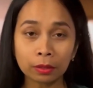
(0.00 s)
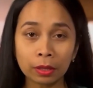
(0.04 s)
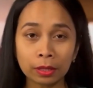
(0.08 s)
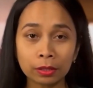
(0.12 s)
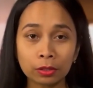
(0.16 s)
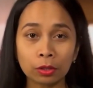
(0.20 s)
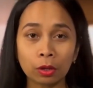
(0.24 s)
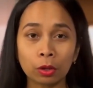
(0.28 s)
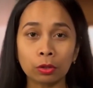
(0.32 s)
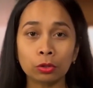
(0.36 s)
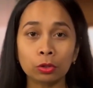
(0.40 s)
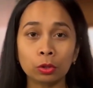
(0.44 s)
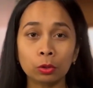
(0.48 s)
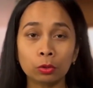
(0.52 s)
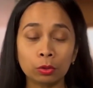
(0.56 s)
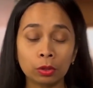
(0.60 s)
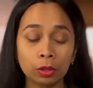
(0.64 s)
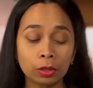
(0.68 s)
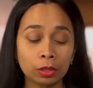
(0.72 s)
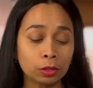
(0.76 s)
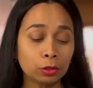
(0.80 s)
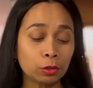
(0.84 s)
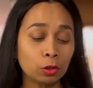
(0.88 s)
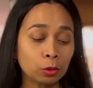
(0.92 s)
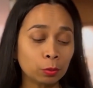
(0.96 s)
It's also
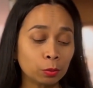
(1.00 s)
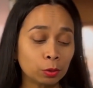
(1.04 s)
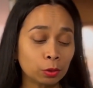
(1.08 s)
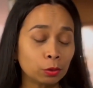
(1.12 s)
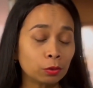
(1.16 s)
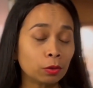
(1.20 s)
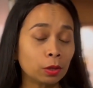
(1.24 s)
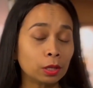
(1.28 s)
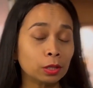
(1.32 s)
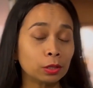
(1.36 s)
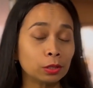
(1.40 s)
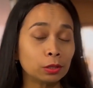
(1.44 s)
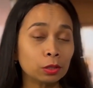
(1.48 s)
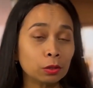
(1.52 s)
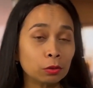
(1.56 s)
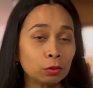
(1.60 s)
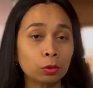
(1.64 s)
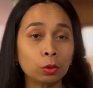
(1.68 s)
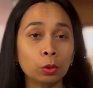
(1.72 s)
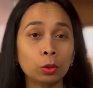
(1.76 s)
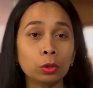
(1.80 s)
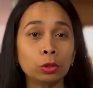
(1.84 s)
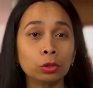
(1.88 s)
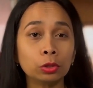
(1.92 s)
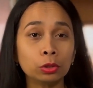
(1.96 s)
really super fun,
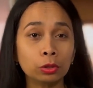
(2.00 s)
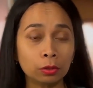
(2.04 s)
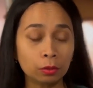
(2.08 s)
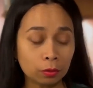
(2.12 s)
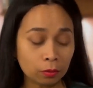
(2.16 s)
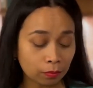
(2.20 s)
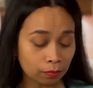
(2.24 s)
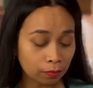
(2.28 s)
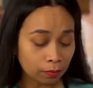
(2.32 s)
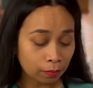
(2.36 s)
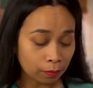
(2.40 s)
of course,